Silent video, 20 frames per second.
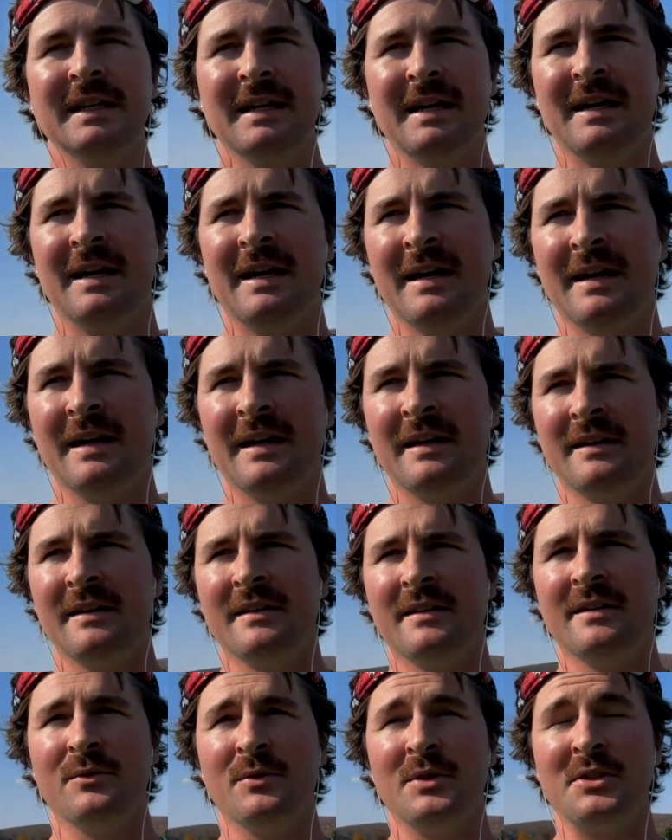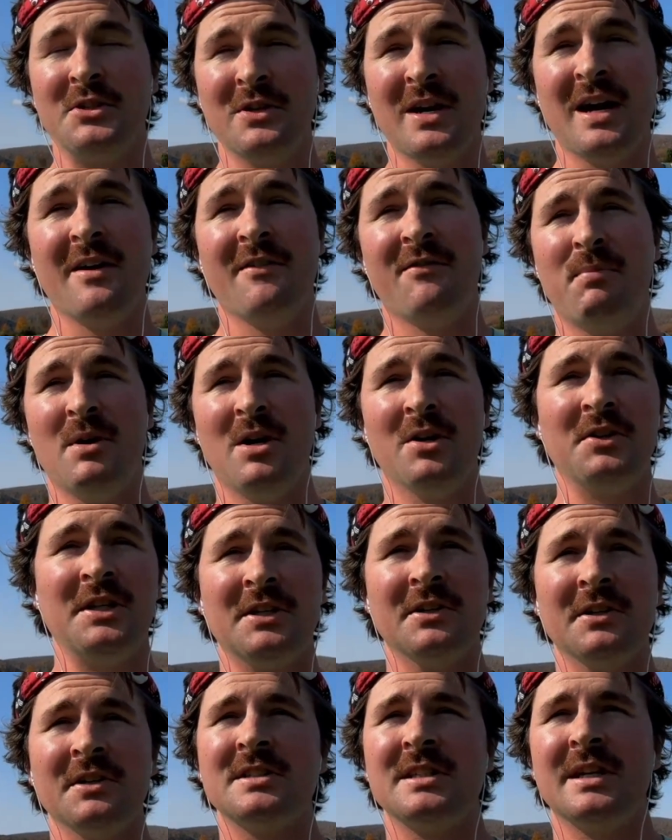And we do have bald
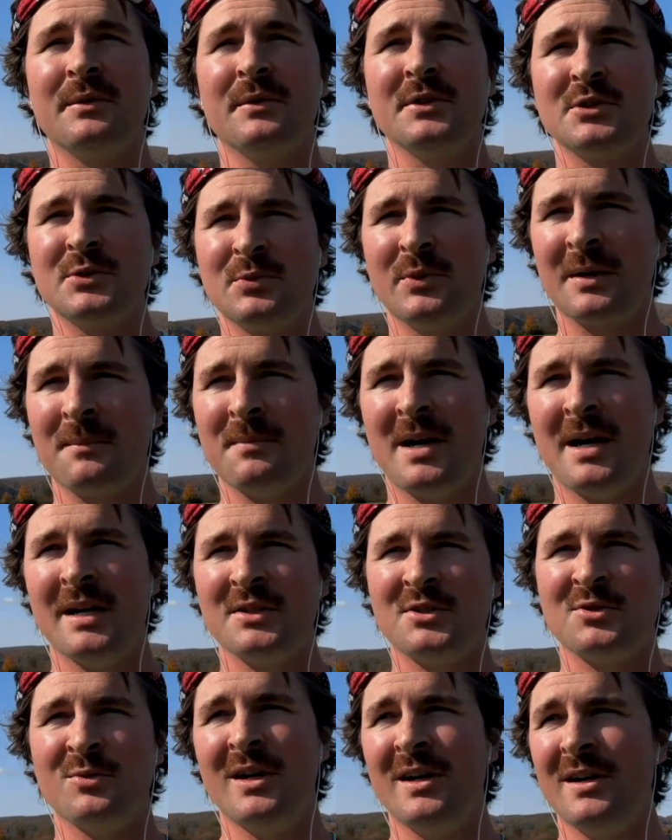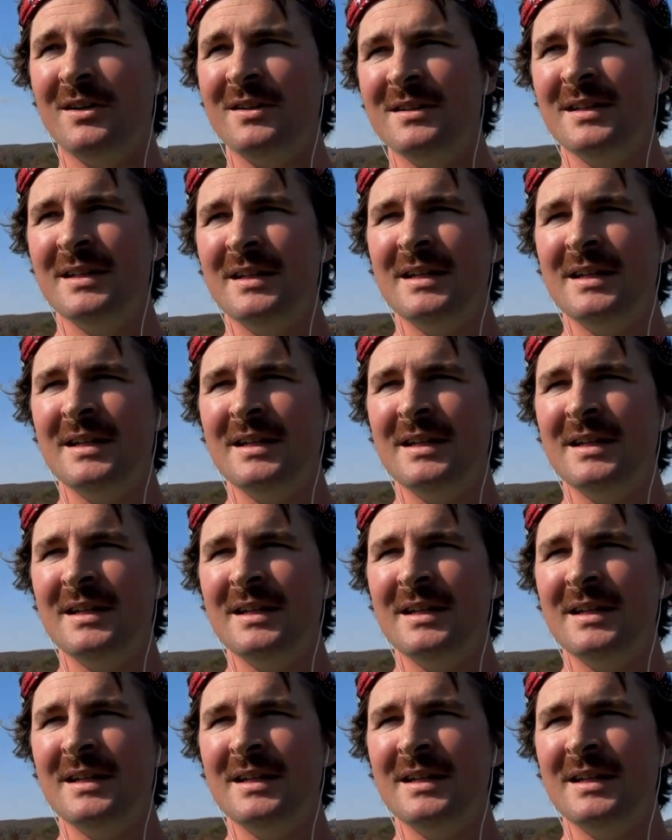eagles that will swing by as well.